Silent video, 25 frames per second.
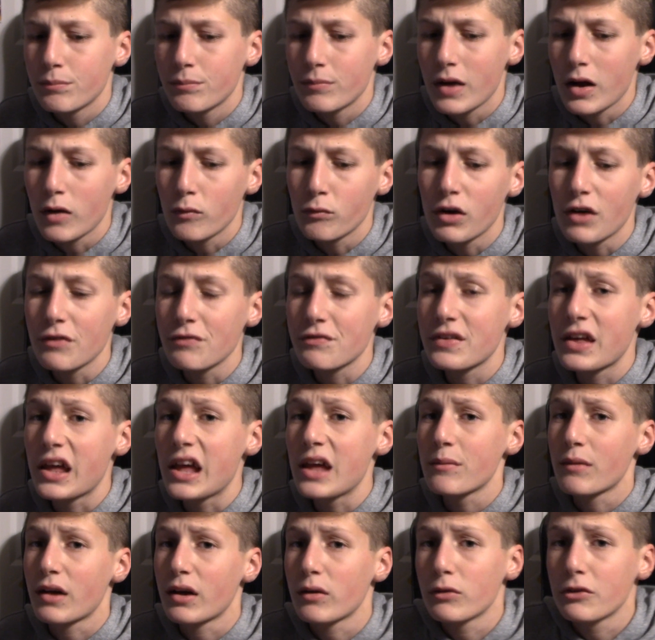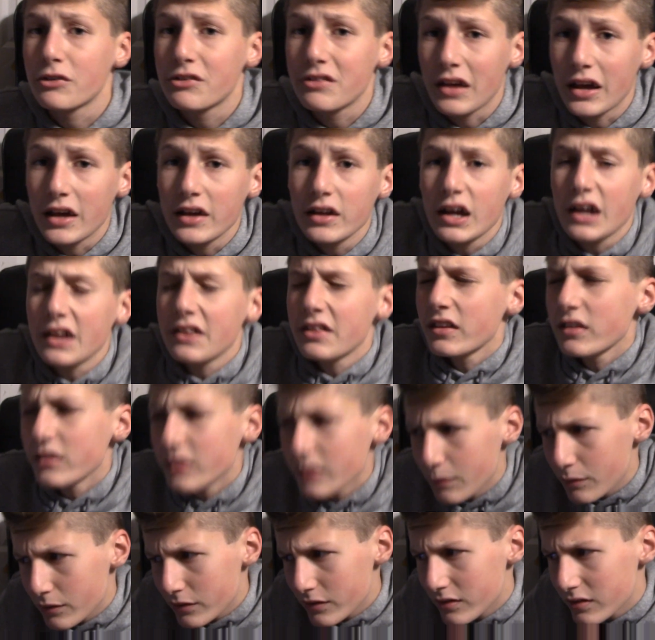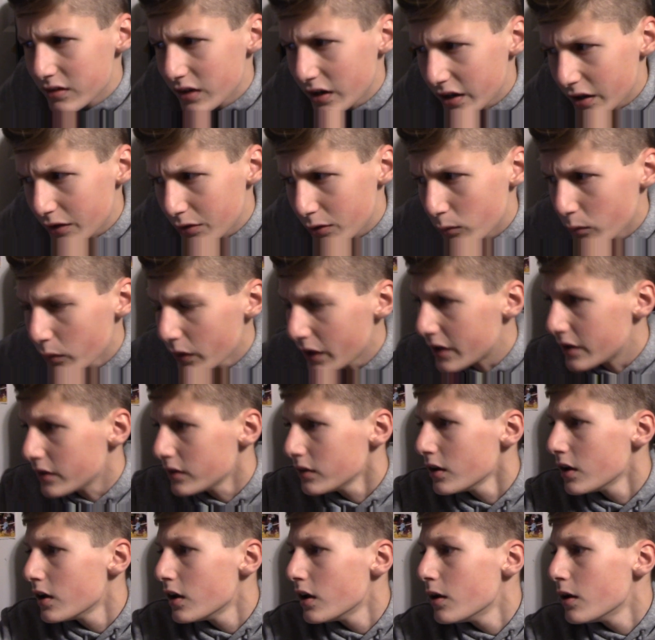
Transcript: a rough game, I will say. I think they snuck out the win,